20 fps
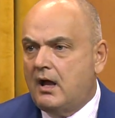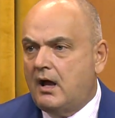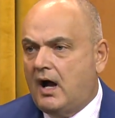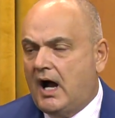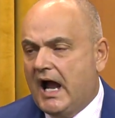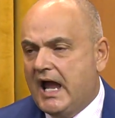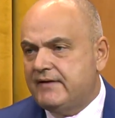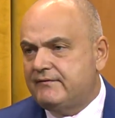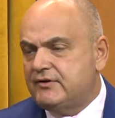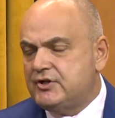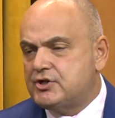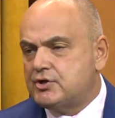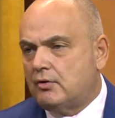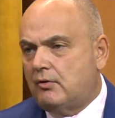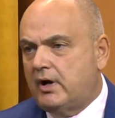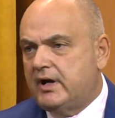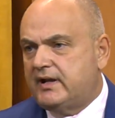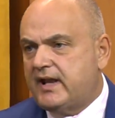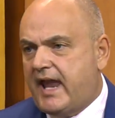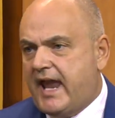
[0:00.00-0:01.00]
I have
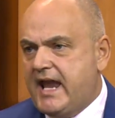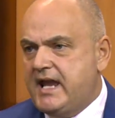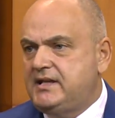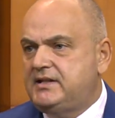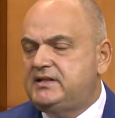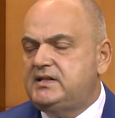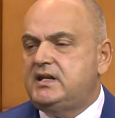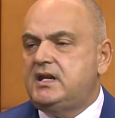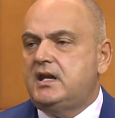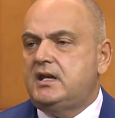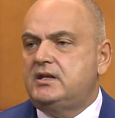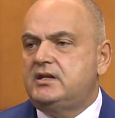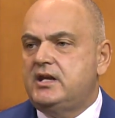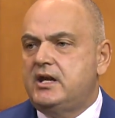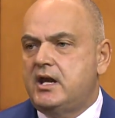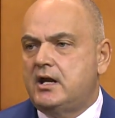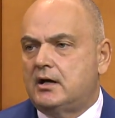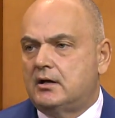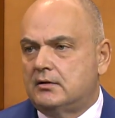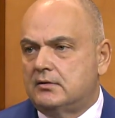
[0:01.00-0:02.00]
enjoyed 18
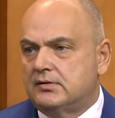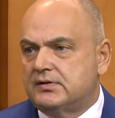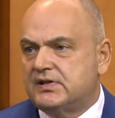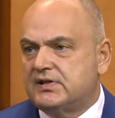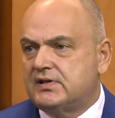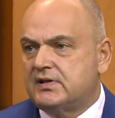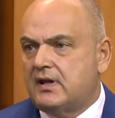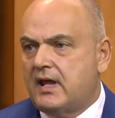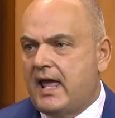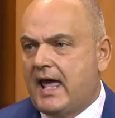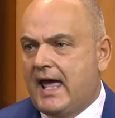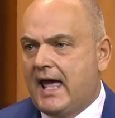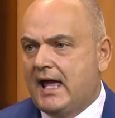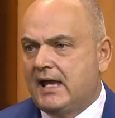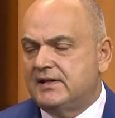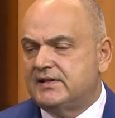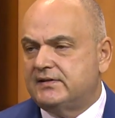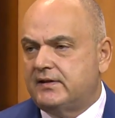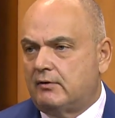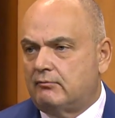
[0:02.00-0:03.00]
years
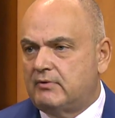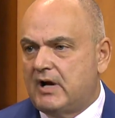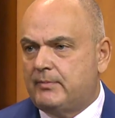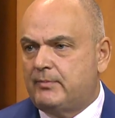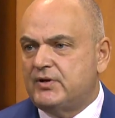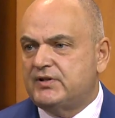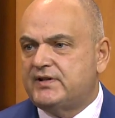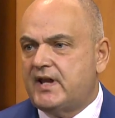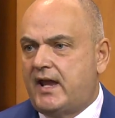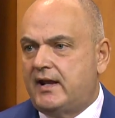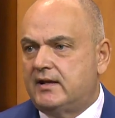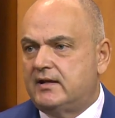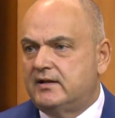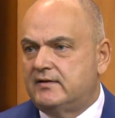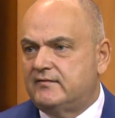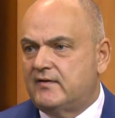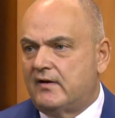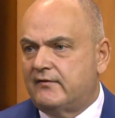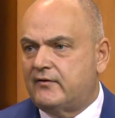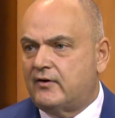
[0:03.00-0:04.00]
as the
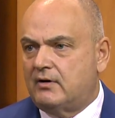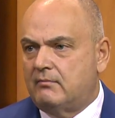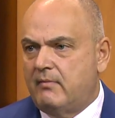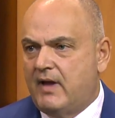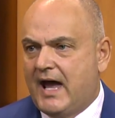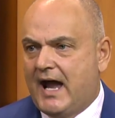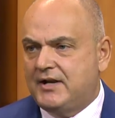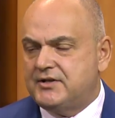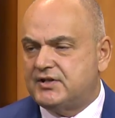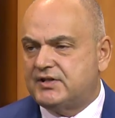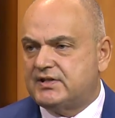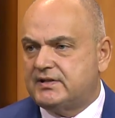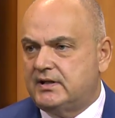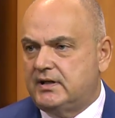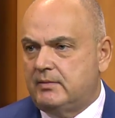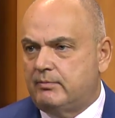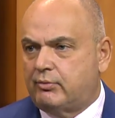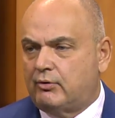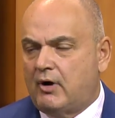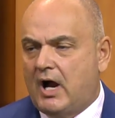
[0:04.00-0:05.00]
representative of Her
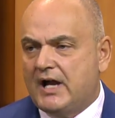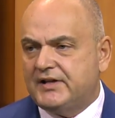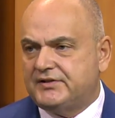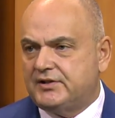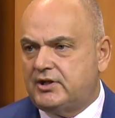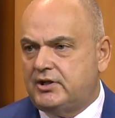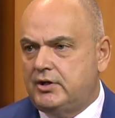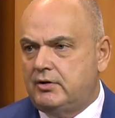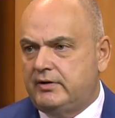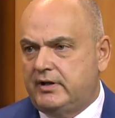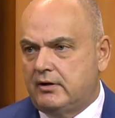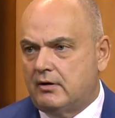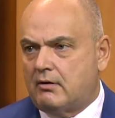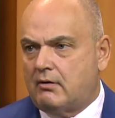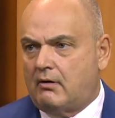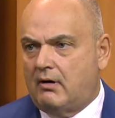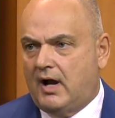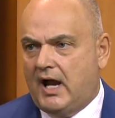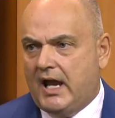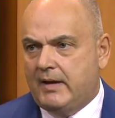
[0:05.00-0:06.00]
Majesty prosecuting
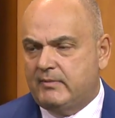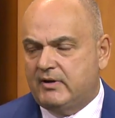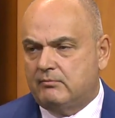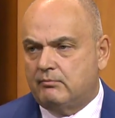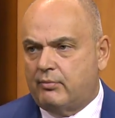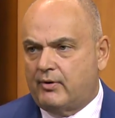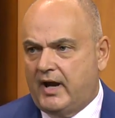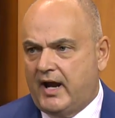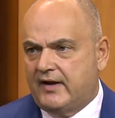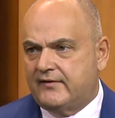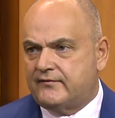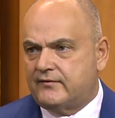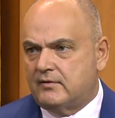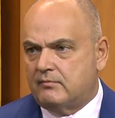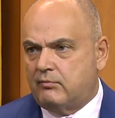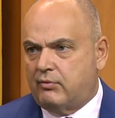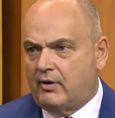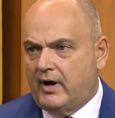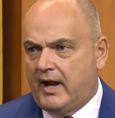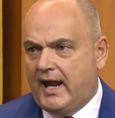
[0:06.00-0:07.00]
crime in
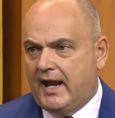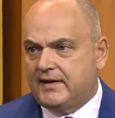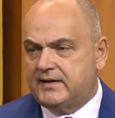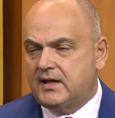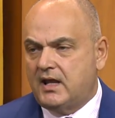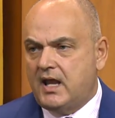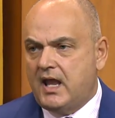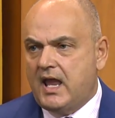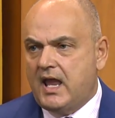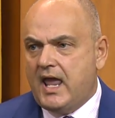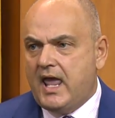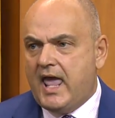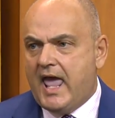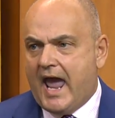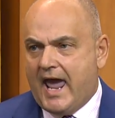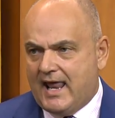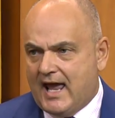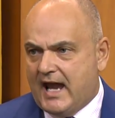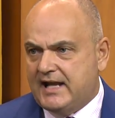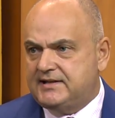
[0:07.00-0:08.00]
Brantford-Brant,
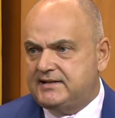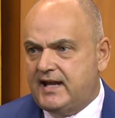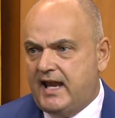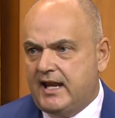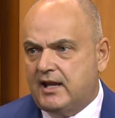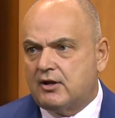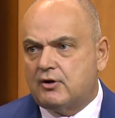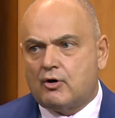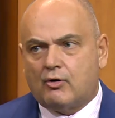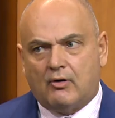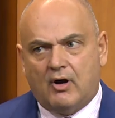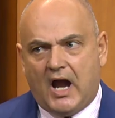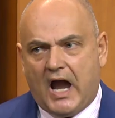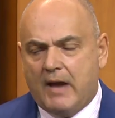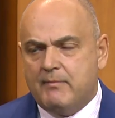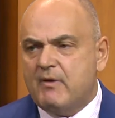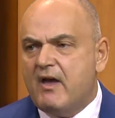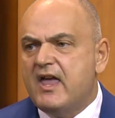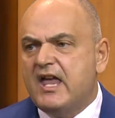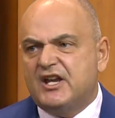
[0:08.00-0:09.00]
and I take
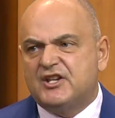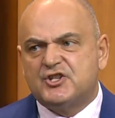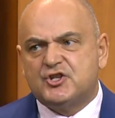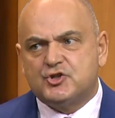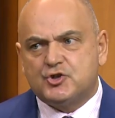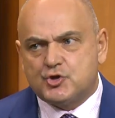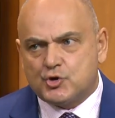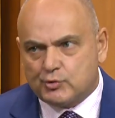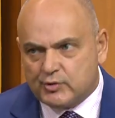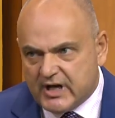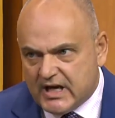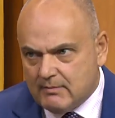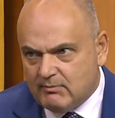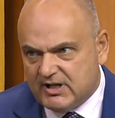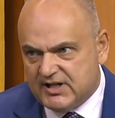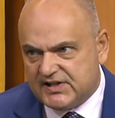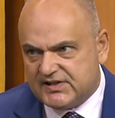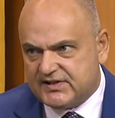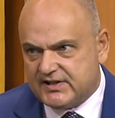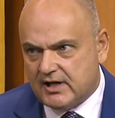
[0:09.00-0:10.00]
crime
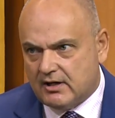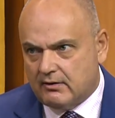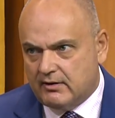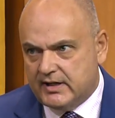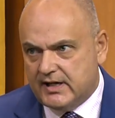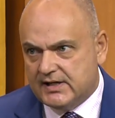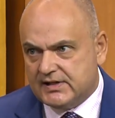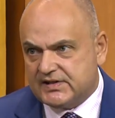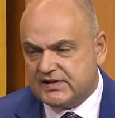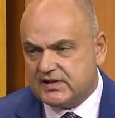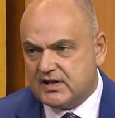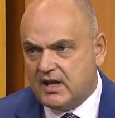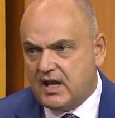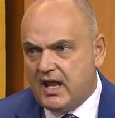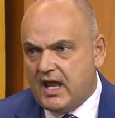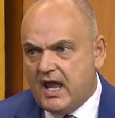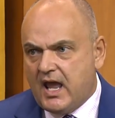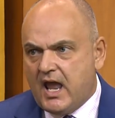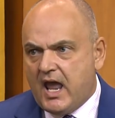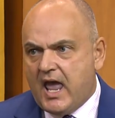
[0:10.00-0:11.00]
extremely serious,
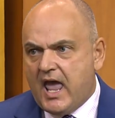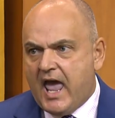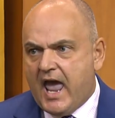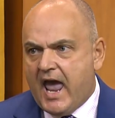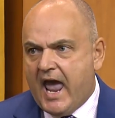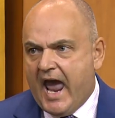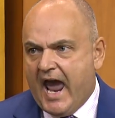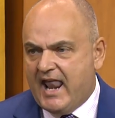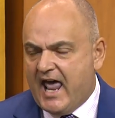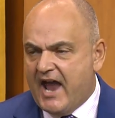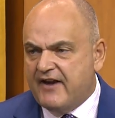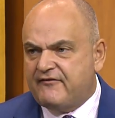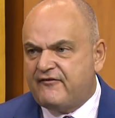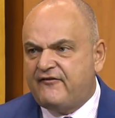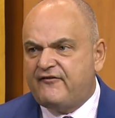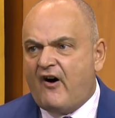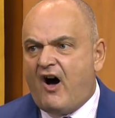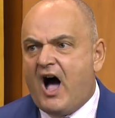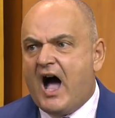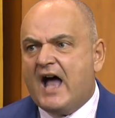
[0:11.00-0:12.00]
and I
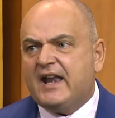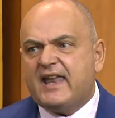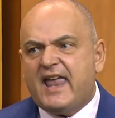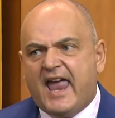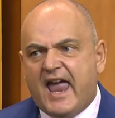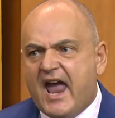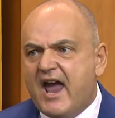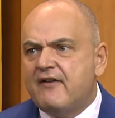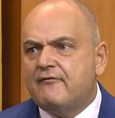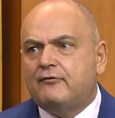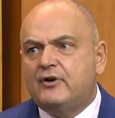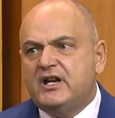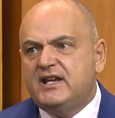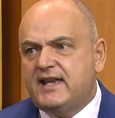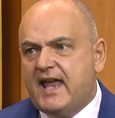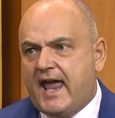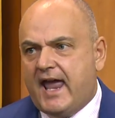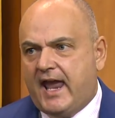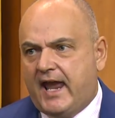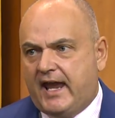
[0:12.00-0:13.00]
fought every
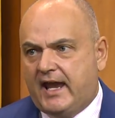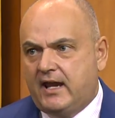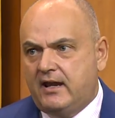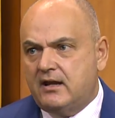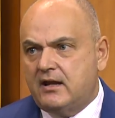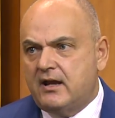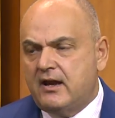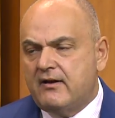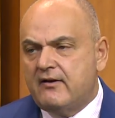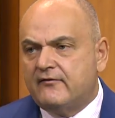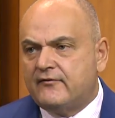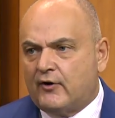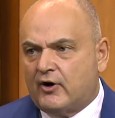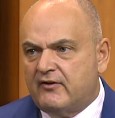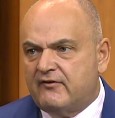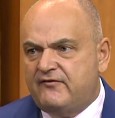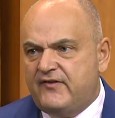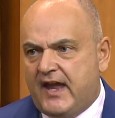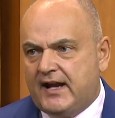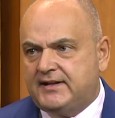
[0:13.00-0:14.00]
day for
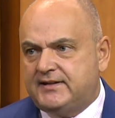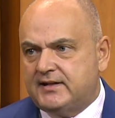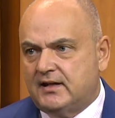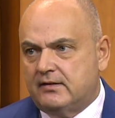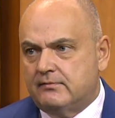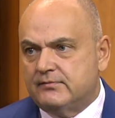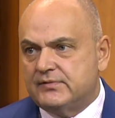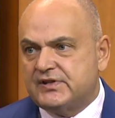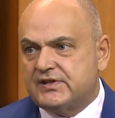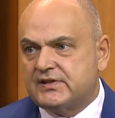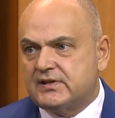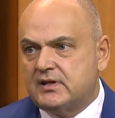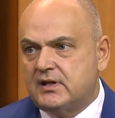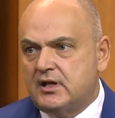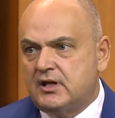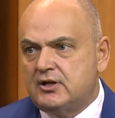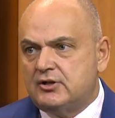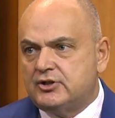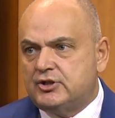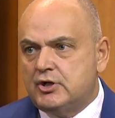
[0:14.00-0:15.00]
victims
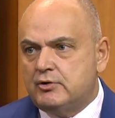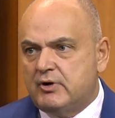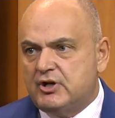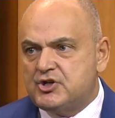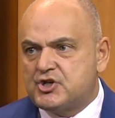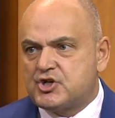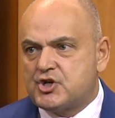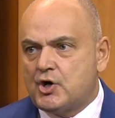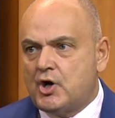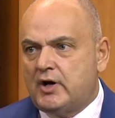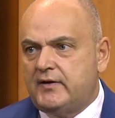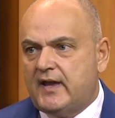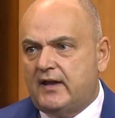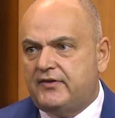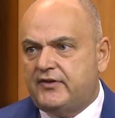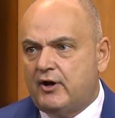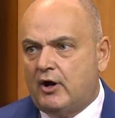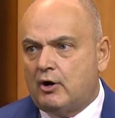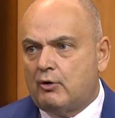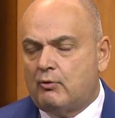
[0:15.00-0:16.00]
to ensure
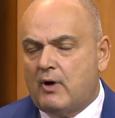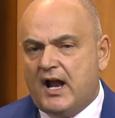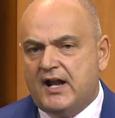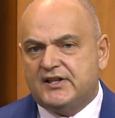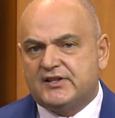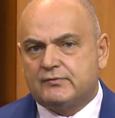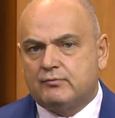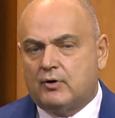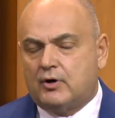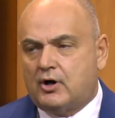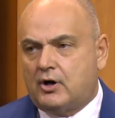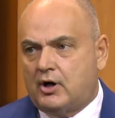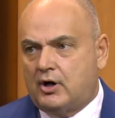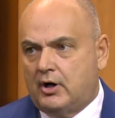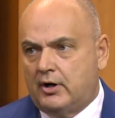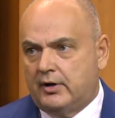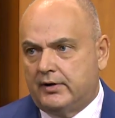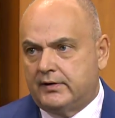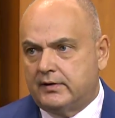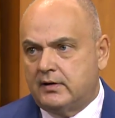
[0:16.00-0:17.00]
that their rights were
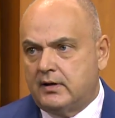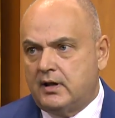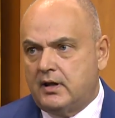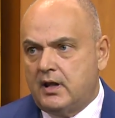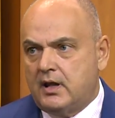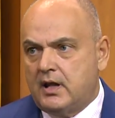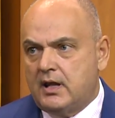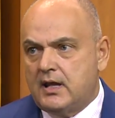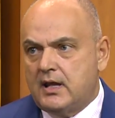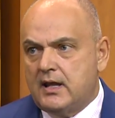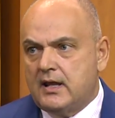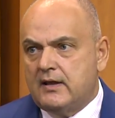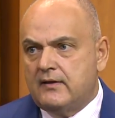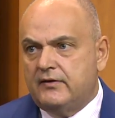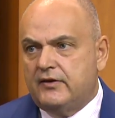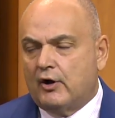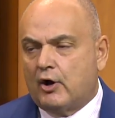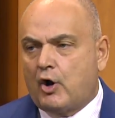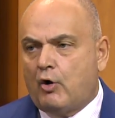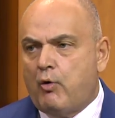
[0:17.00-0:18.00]
heard.
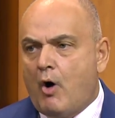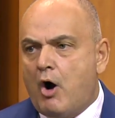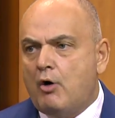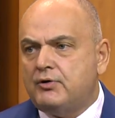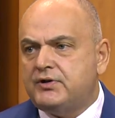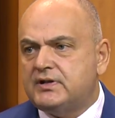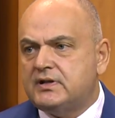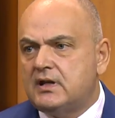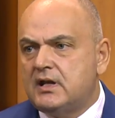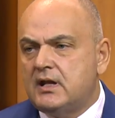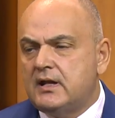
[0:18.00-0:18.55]
The quote,